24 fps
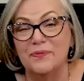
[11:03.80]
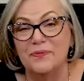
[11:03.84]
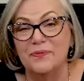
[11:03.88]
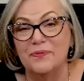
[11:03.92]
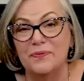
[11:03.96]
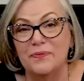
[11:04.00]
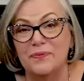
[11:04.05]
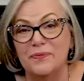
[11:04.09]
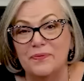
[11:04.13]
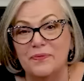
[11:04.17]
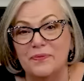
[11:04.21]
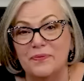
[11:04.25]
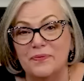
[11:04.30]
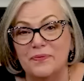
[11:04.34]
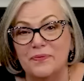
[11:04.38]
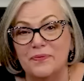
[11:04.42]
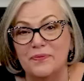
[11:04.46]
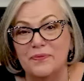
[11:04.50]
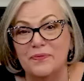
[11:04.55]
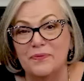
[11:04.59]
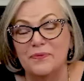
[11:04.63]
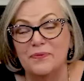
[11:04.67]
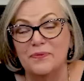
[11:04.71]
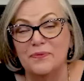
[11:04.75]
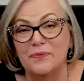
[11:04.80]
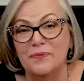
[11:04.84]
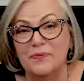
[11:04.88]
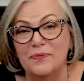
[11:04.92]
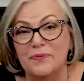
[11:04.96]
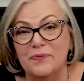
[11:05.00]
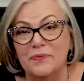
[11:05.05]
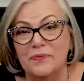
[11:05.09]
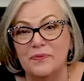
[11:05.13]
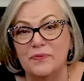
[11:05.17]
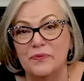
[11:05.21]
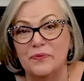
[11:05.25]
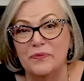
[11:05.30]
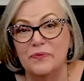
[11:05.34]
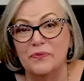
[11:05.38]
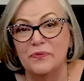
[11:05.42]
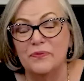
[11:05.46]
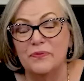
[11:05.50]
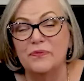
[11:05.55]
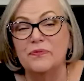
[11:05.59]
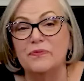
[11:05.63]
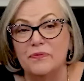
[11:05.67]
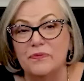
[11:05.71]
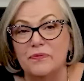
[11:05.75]

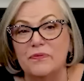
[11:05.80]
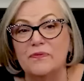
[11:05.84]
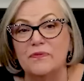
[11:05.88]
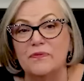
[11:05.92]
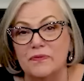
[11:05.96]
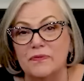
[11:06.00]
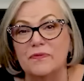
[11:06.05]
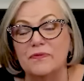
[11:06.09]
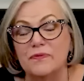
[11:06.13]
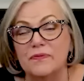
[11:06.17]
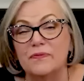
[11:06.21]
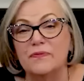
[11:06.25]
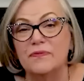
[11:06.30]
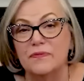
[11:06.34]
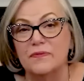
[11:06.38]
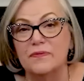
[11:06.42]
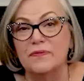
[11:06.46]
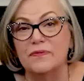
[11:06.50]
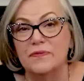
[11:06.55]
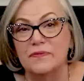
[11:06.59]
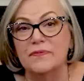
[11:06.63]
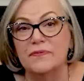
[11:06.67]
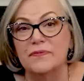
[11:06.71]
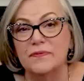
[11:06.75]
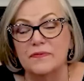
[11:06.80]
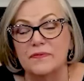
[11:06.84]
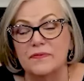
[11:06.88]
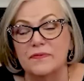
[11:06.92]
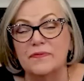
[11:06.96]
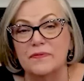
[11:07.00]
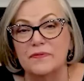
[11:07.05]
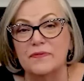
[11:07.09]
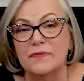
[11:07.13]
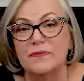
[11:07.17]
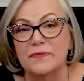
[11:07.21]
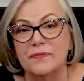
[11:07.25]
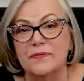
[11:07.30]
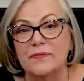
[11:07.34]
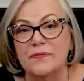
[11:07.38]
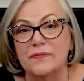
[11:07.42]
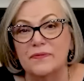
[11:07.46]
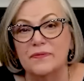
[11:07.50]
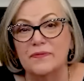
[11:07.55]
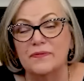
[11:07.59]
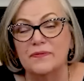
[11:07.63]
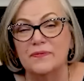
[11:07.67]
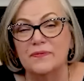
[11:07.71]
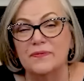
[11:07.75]

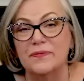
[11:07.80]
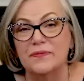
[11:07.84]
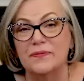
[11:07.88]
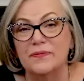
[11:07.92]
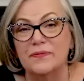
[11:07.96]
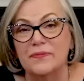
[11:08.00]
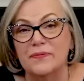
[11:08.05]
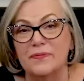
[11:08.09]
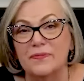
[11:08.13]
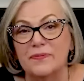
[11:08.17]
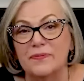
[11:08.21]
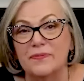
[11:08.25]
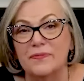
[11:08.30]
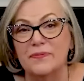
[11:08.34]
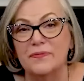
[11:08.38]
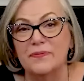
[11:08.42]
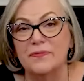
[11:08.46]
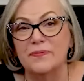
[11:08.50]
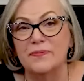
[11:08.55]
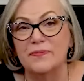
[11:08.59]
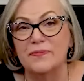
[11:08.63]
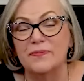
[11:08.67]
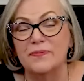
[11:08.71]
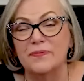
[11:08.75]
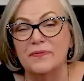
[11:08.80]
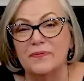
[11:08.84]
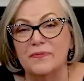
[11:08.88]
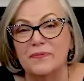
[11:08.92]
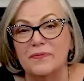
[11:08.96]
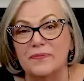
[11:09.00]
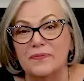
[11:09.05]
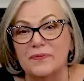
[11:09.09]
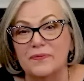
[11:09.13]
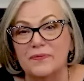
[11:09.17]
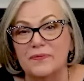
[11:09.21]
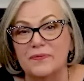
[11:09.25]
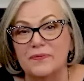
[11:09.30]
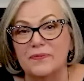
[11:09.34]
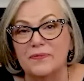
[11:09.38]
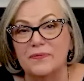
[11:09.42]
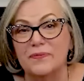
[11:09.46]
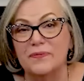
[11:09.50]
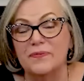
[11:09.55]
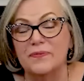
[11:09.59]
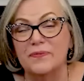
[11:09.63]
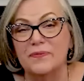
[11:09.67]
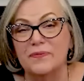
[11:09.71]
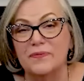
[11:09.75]

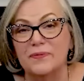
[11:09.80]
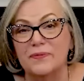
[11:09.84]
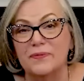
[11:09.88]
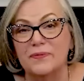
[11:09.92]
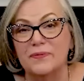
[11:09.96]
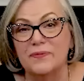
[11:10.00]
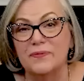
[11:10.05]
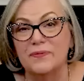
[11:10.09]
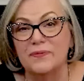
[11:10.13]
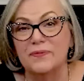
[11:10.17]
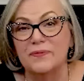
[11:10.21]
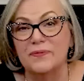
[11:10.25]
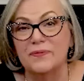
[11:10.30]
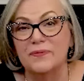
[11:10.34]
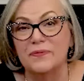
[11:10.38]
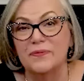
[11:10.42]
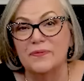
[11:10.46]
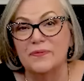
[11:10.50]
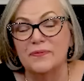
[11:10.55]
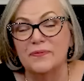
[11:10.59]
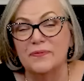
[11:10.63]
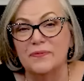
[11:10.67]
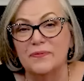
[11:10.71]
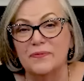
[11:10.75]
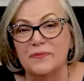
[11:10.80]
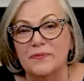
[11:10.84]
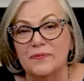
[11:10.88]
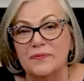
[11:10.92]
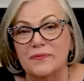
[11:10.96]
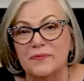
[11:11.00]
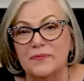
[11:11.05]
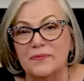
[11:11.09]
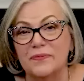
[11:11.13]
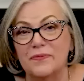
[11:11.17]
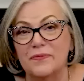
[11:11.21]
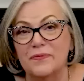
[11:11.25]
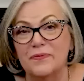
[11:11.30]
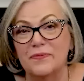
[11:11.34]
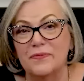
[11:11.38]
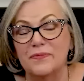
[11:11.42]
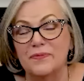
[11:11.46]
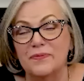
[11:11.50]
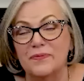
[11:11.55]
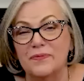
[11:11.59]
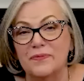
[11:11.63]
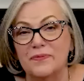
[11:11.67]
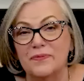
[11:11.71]
This person isn't speaking.